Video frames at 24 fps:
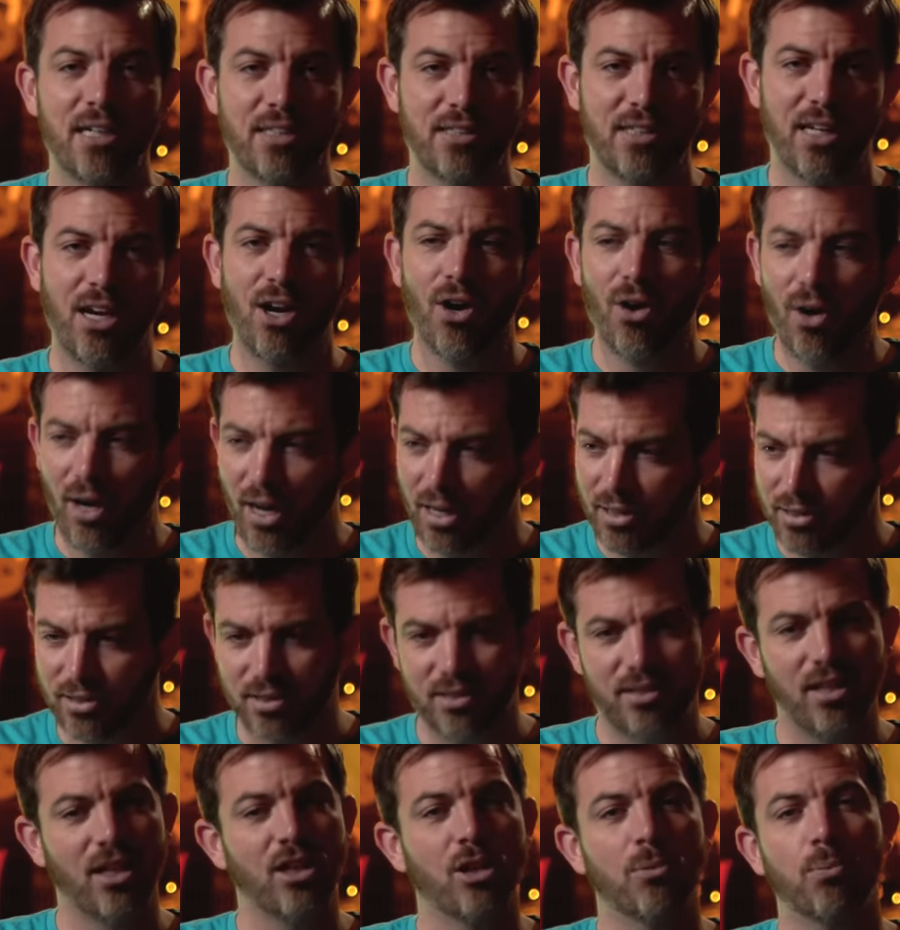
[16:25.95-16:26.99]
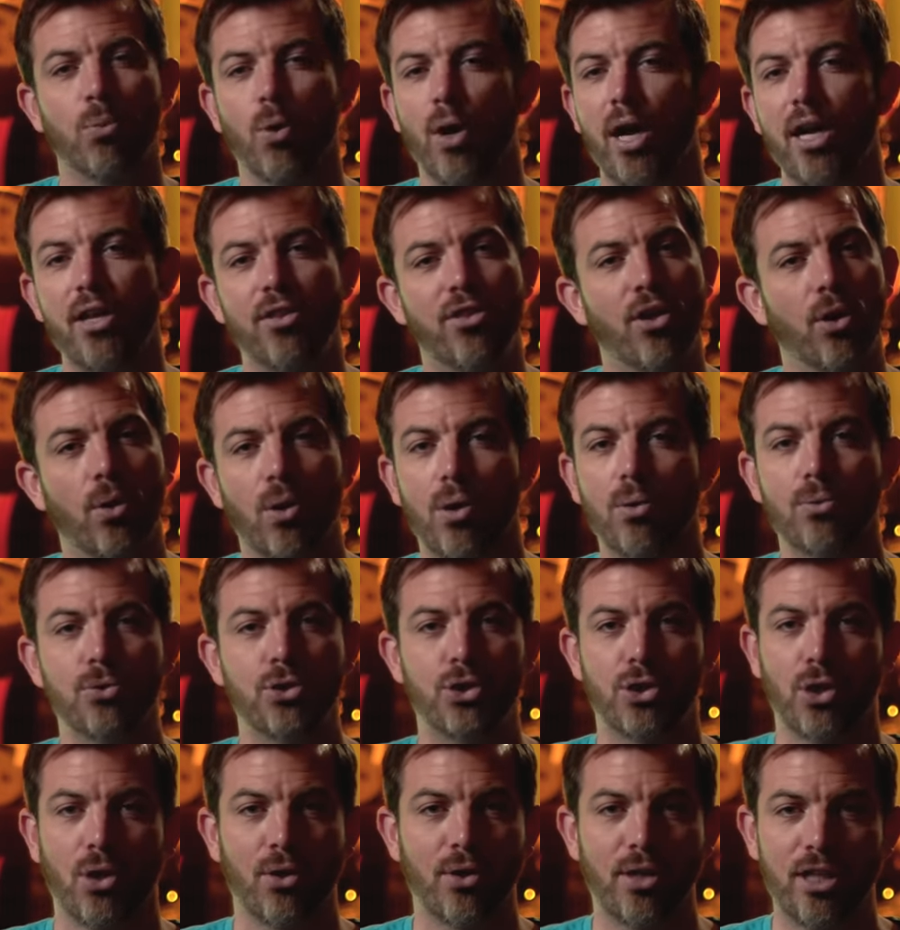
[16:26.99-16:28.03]
it there and celebrate their own
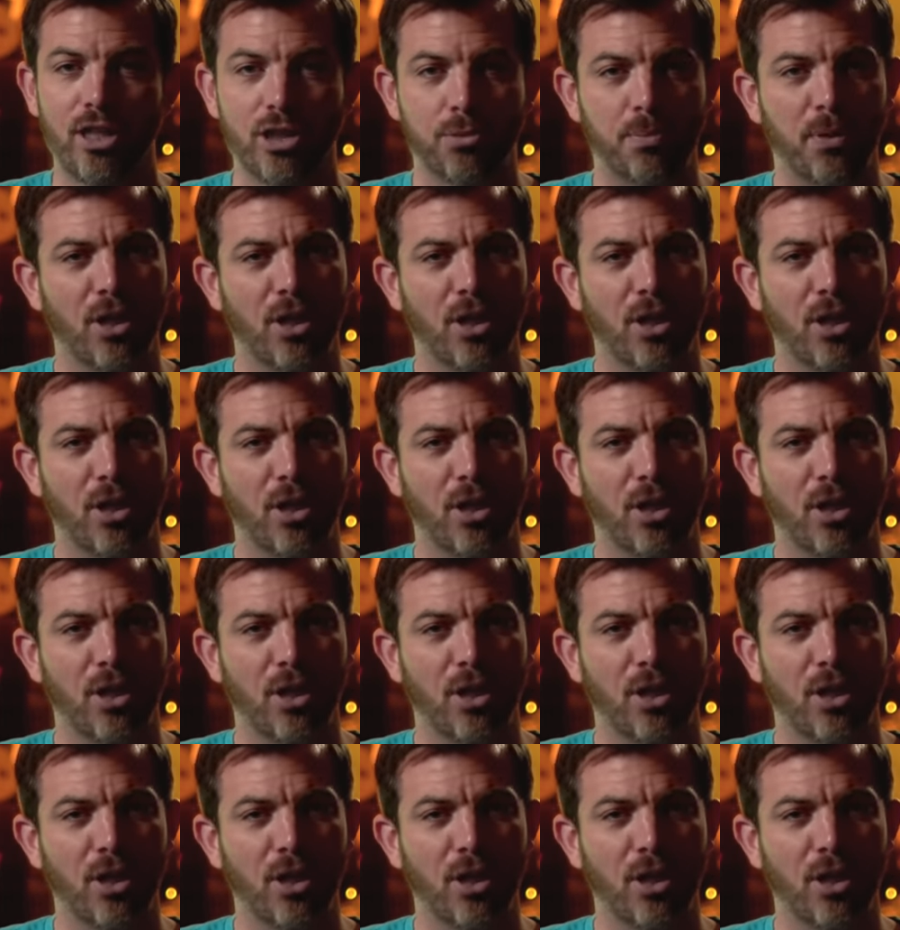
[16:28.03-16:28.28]
journeys,